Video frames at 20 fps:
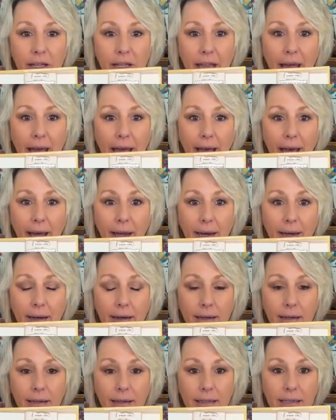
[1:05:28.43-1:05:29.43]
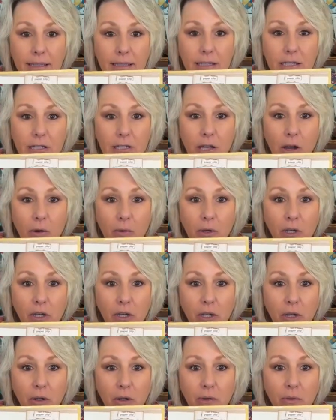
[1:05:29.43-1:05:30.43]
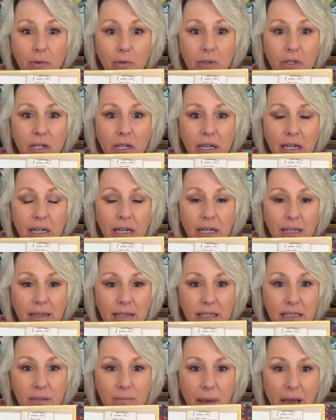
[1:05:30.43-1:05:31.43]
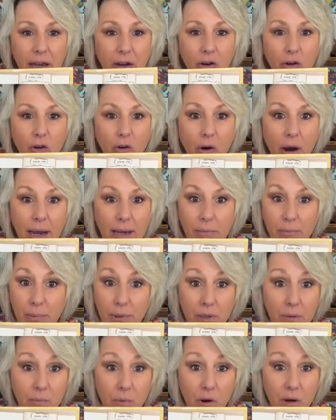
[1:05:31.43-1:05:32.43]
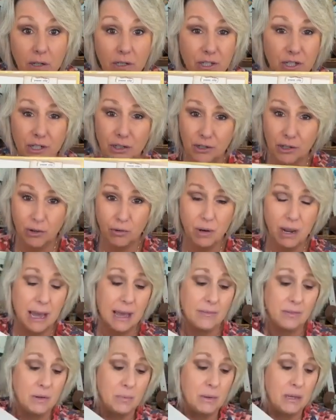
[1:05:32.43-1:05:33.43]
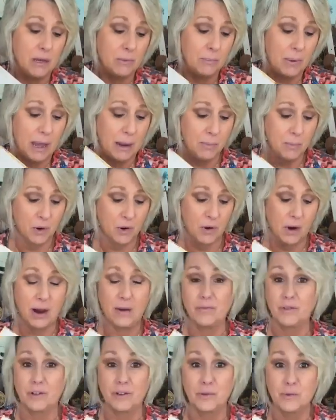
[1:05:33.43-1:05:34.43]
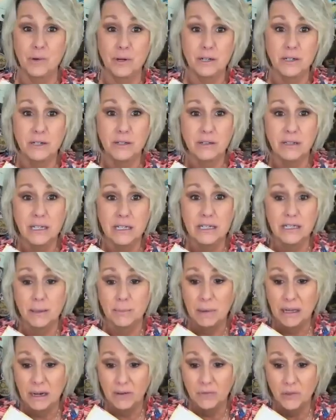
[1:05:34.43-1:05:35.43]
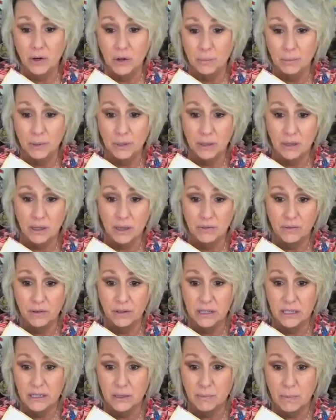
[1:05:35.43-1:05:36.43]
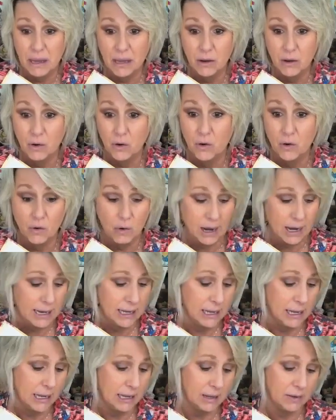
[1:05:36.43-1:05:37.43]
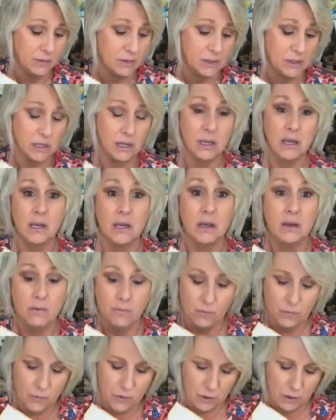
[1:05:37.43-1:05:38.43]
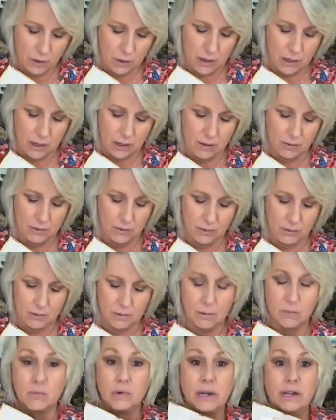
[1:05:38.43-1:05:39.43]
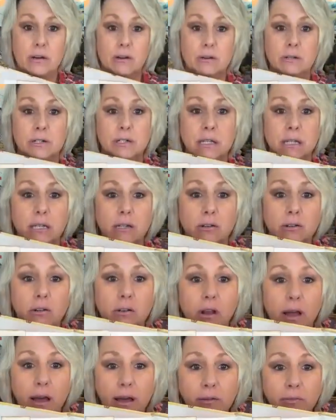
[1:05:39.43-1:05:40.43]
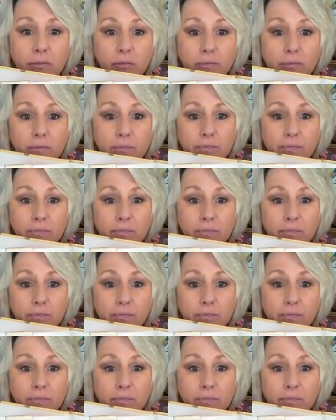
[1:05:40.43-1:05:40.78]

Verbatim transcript: Look at that. It's so cute. These make great bookmarks. You don't have to be a paper crafter to want to do these. I mean, if you're a book lover, these make great gifts for uh, readers in your life.